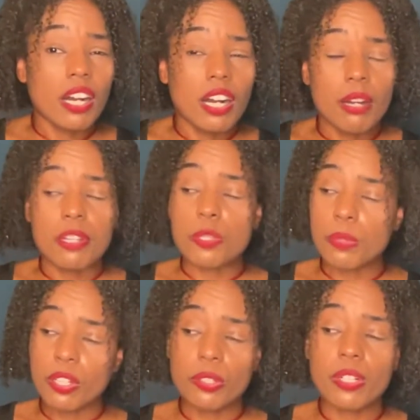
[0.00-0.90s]
um, because we
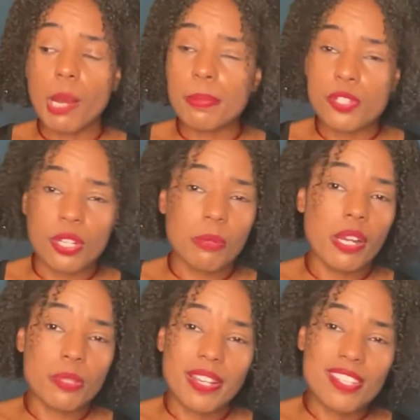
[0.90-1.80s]
all know a couple of
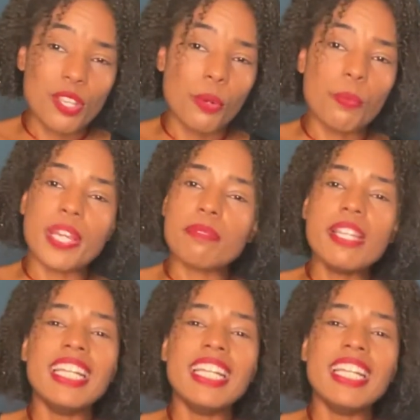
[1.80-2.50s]
jerkwads, right? So we,